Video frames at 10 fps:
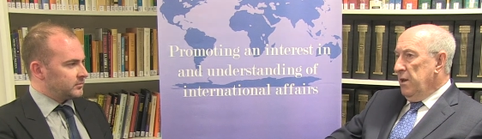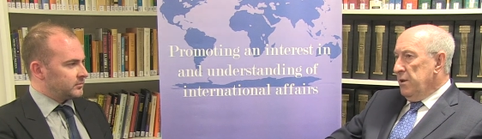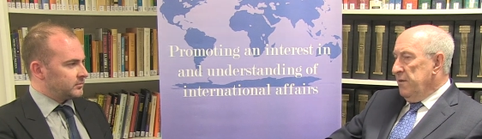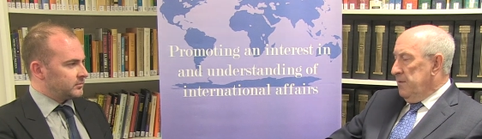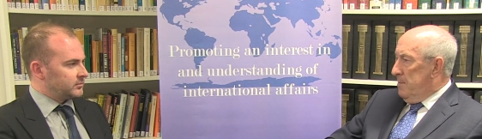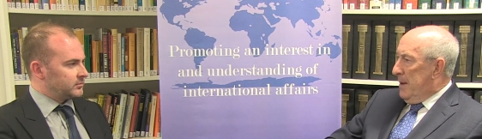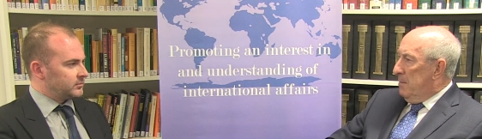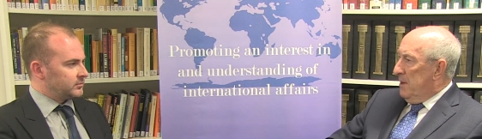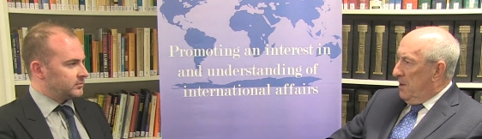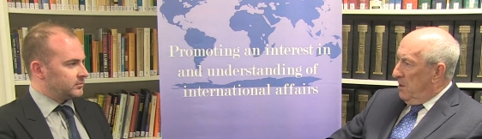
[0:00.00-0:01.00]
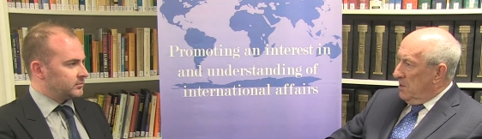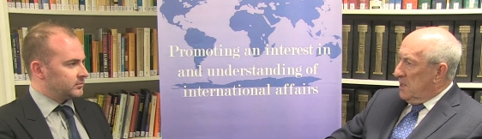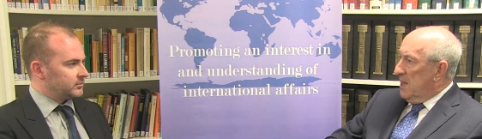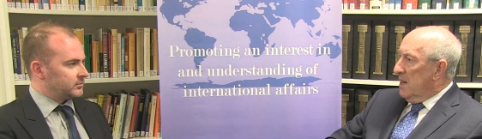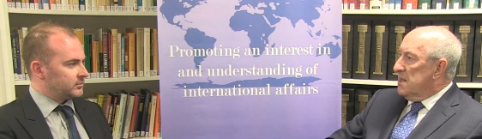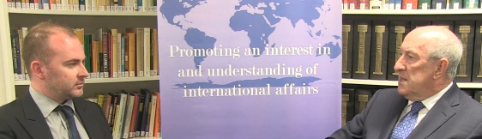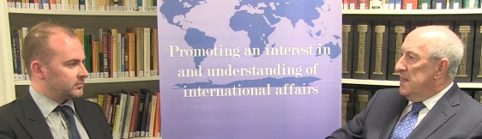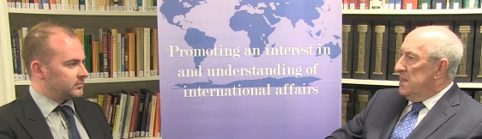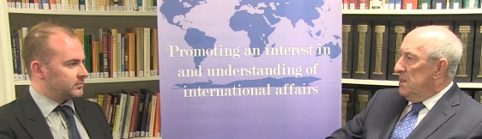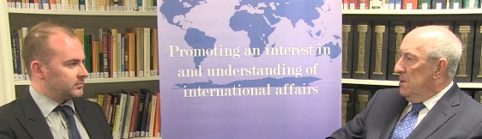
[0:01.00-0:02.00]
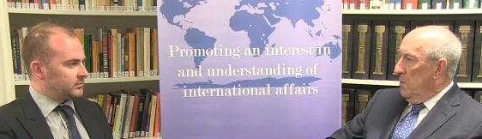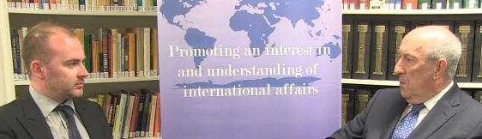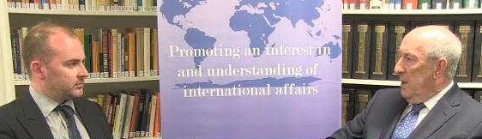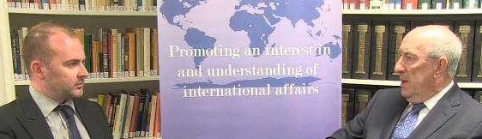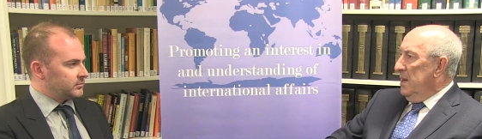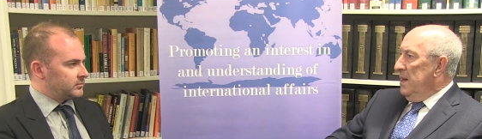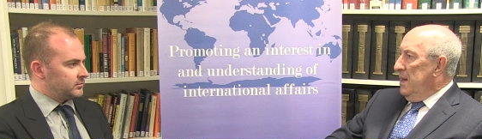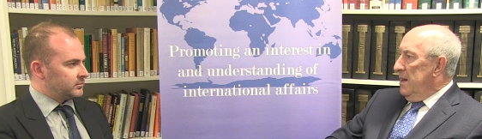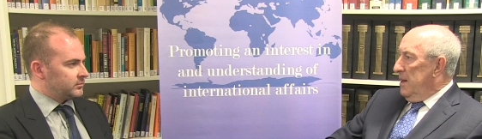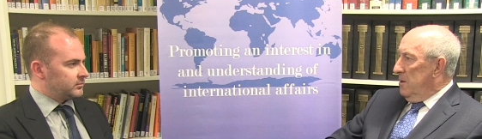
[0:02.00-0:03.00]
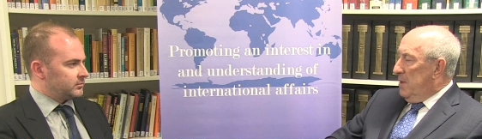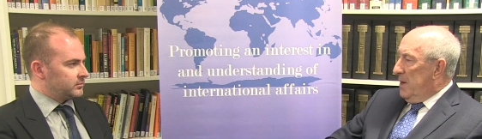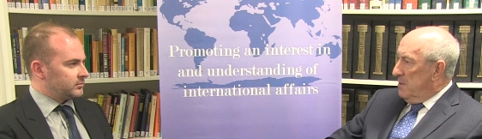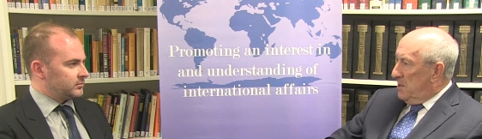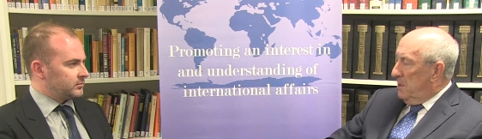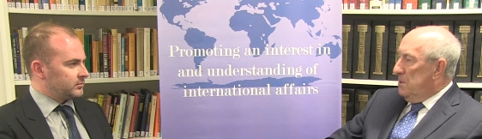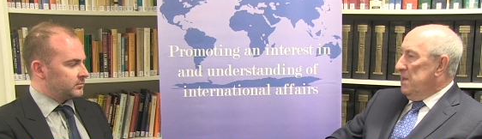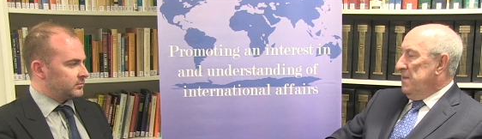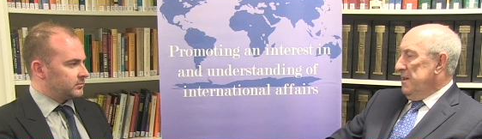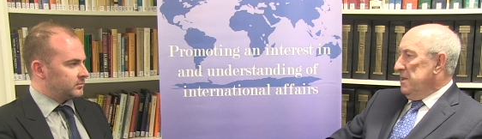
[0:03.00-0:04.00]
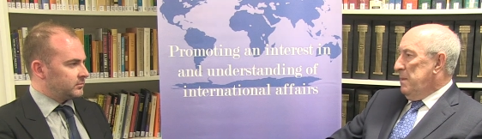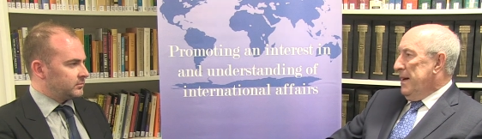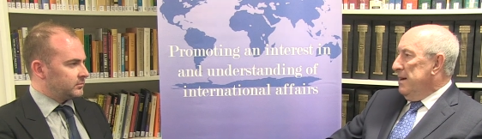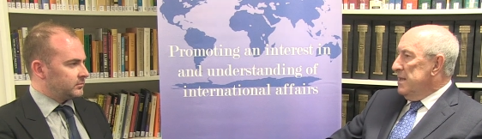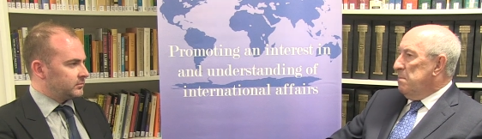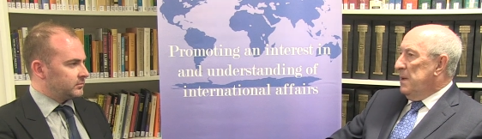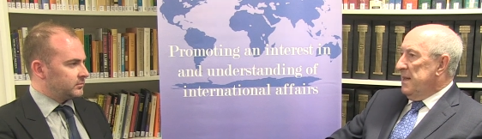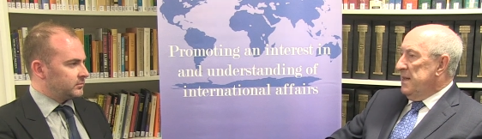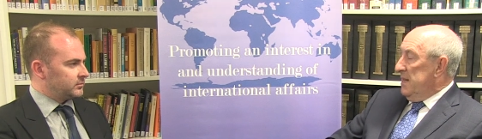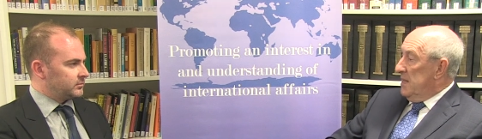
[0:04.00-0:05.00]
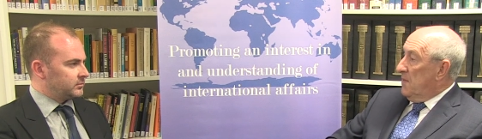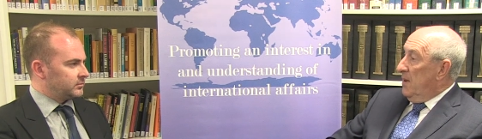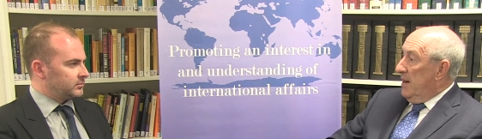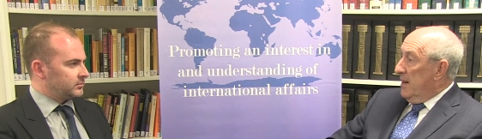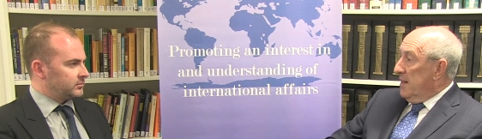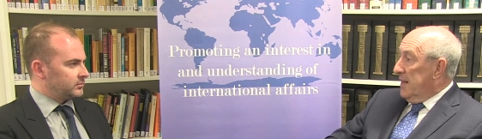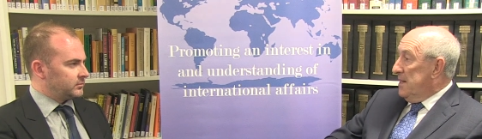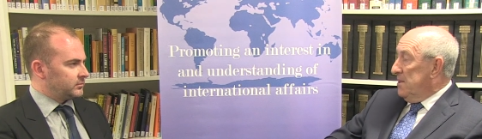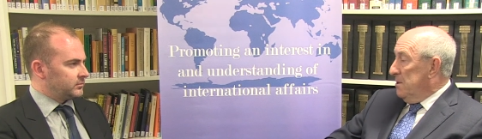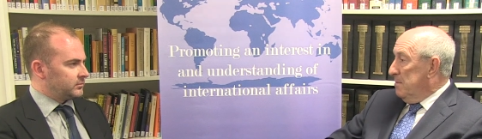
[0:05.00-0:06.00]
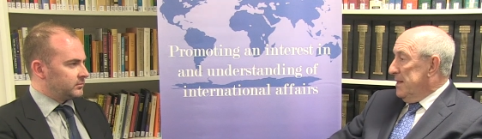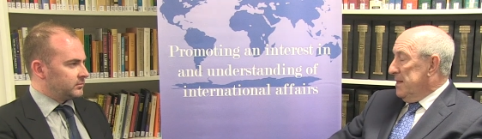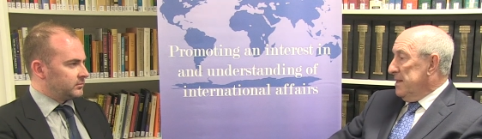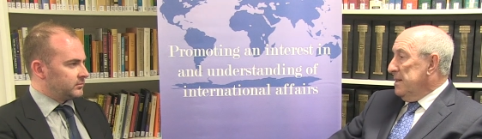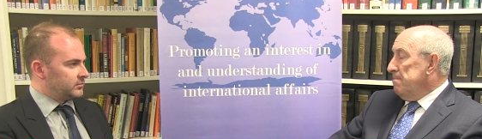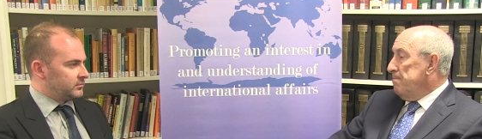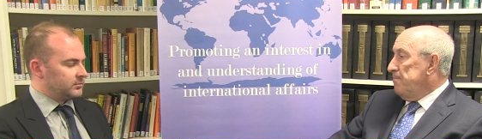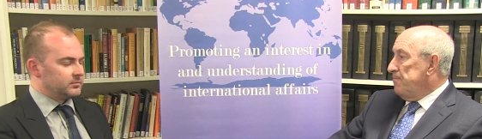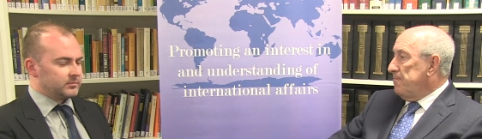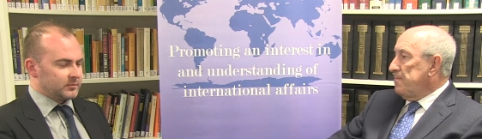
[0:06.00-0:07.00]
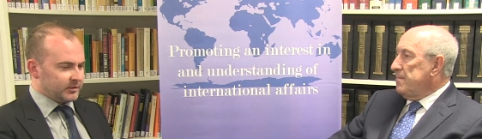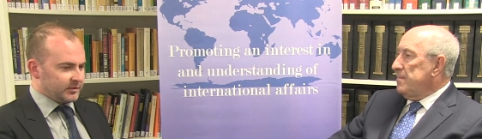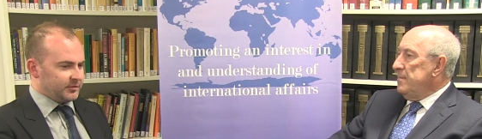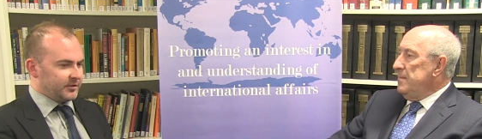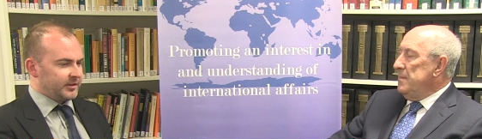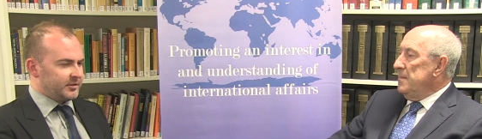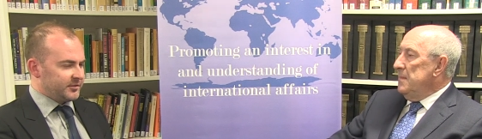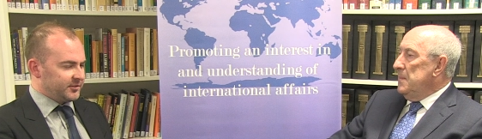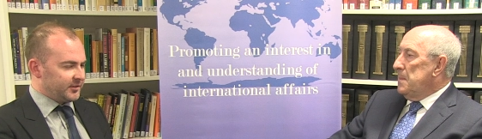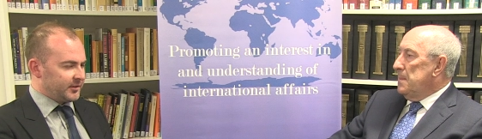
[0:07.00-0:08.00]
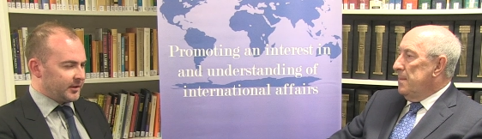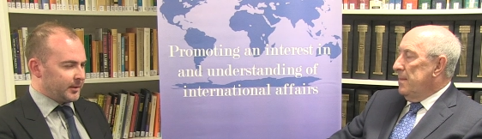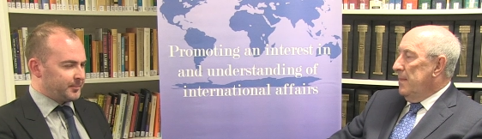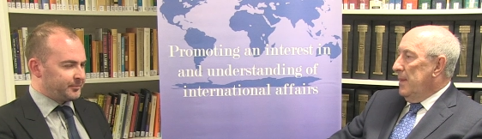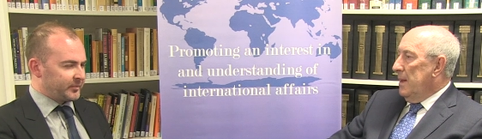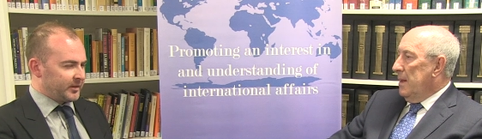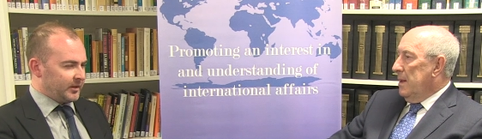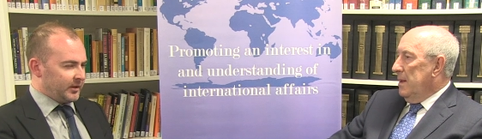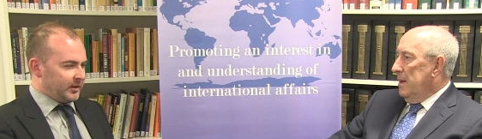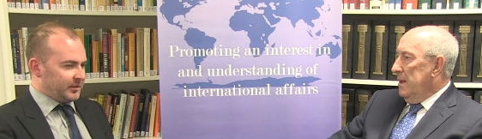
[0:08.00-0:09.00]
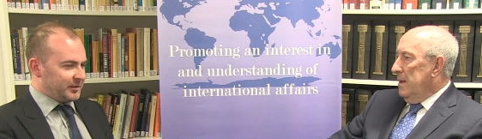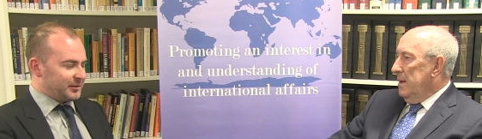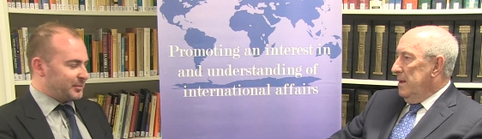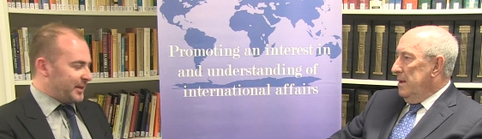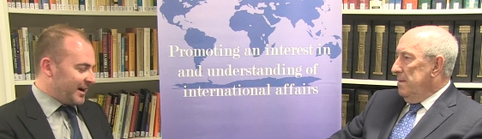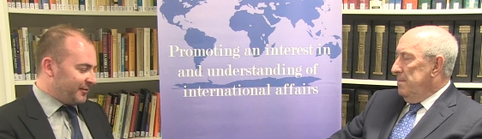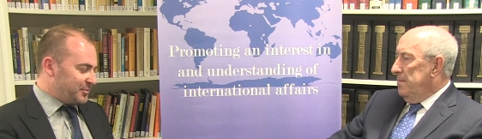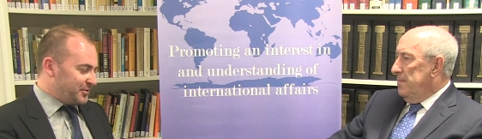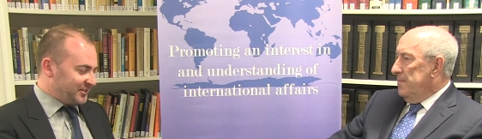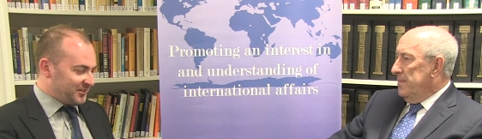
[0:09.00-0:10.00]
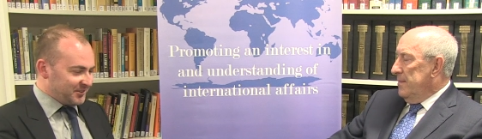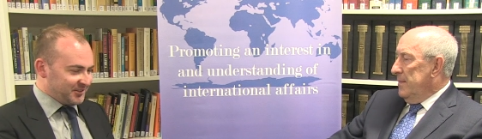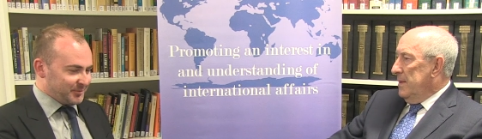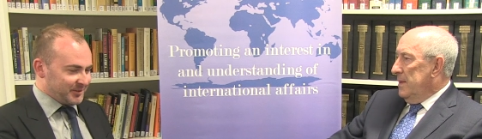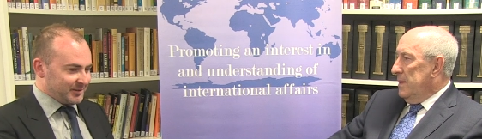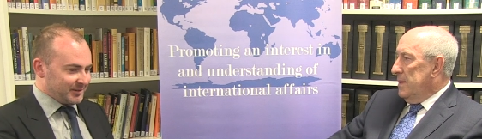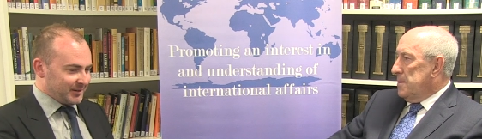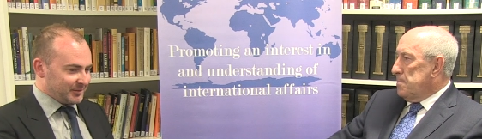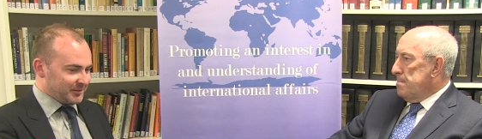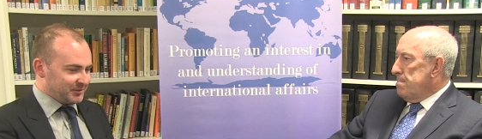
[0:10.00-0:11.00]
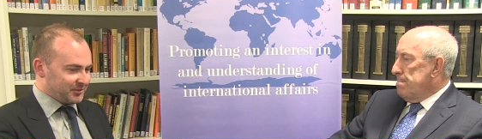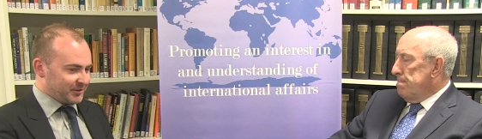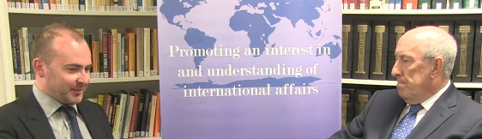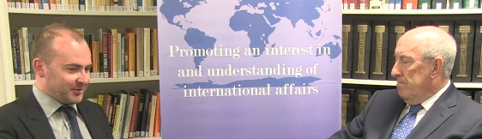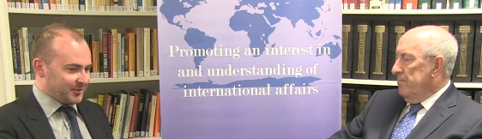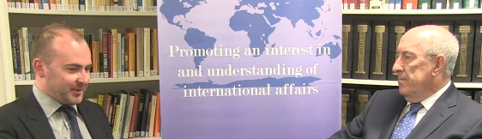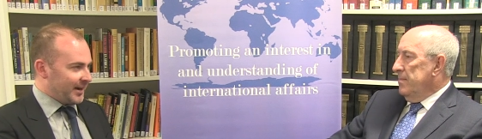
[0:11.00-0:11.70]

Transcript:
Speaker 1: a lot of Republican hostility to uh, Obama's use of those powers, but I think there's very little they can
Speaker 2: do about it. Mm, that's very interesting. Um, the, the, power of the presidency is being uh, you know, described as the